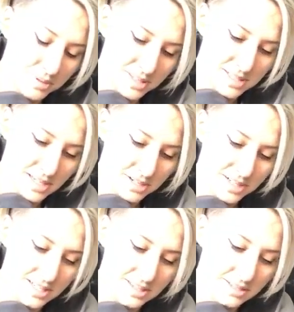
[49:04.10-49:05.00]
put this
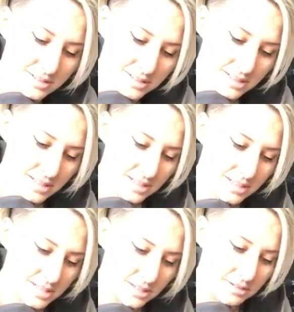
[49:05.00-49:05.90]
underneath,
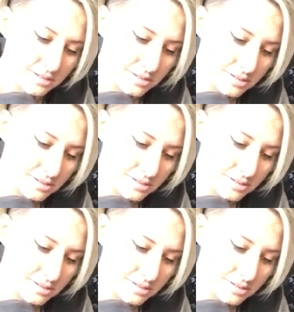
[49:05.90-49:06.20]
too.